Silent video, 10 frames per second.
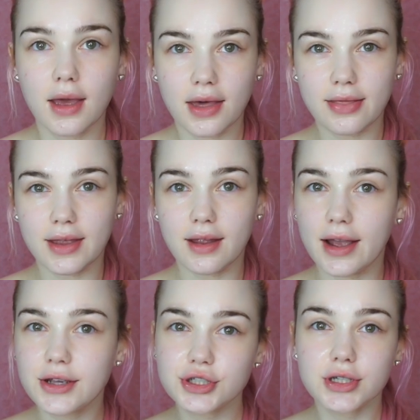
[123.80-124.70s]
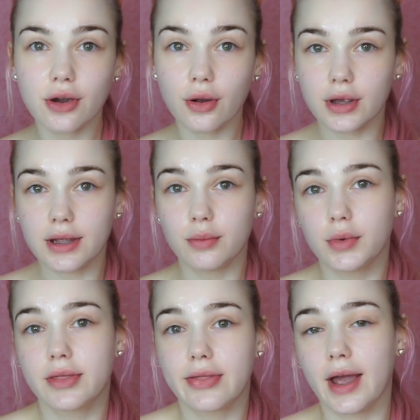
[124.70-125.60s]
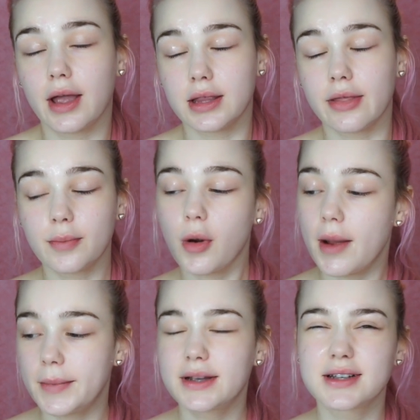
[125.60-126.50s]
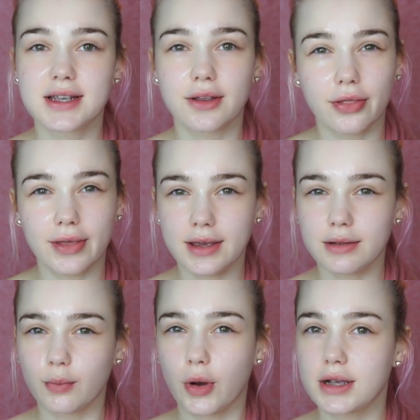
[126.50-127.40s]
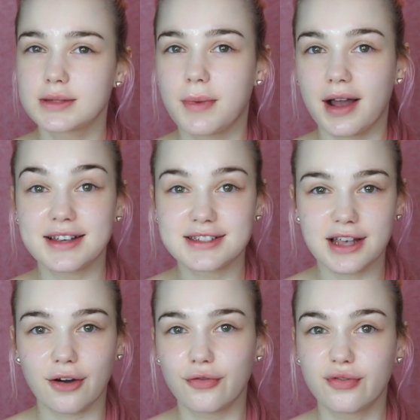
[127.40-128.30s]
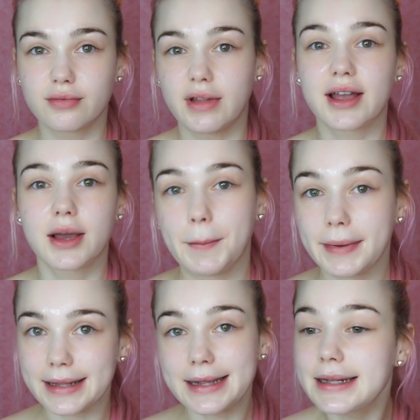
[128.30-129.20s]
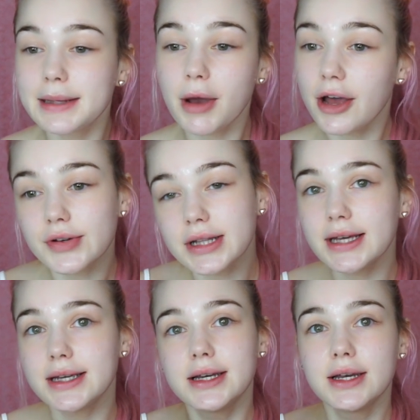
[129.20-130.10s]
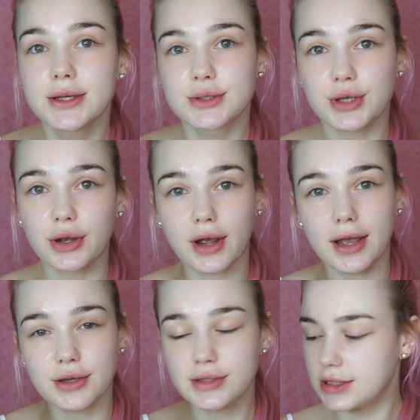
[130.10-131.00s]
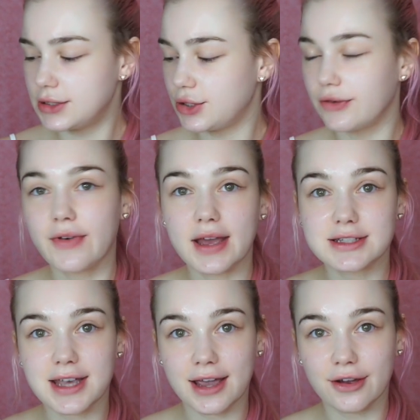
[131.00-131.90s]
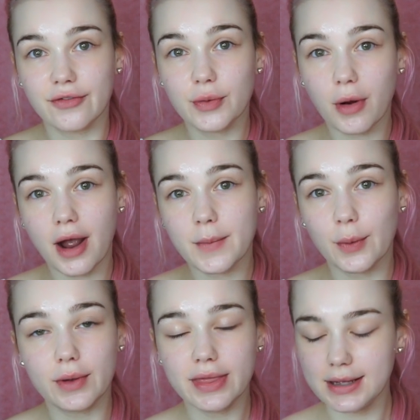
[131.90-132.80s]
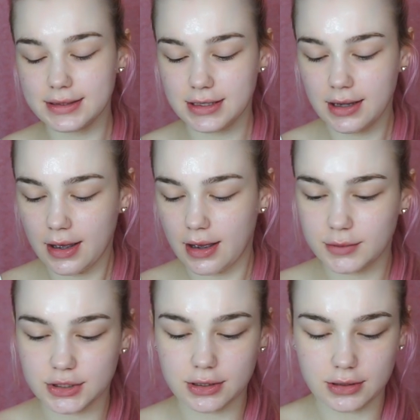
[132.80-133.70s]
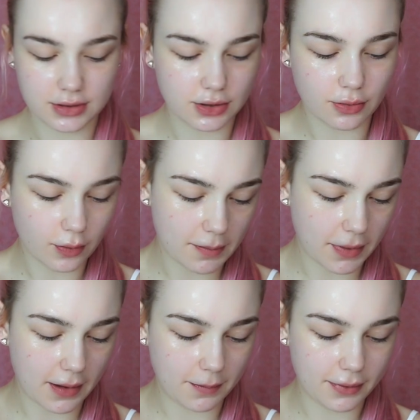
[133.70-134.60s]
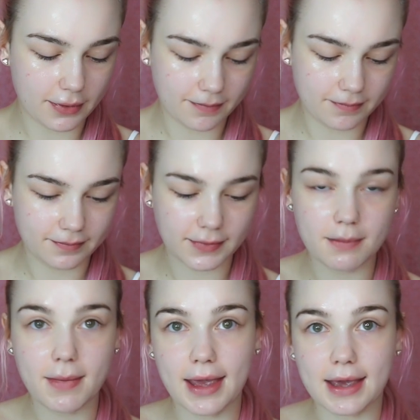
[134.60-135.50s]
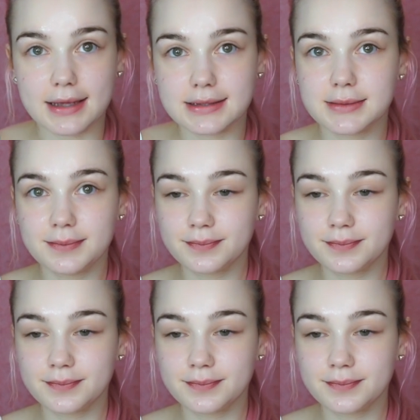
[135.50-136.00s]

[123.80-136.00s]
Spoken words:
And then I usually go in with another primer because I don't think it works by itself like completely perfectly. So I use the Too Faced Hangover Primer with it. I'm just going to do one pump in my hand.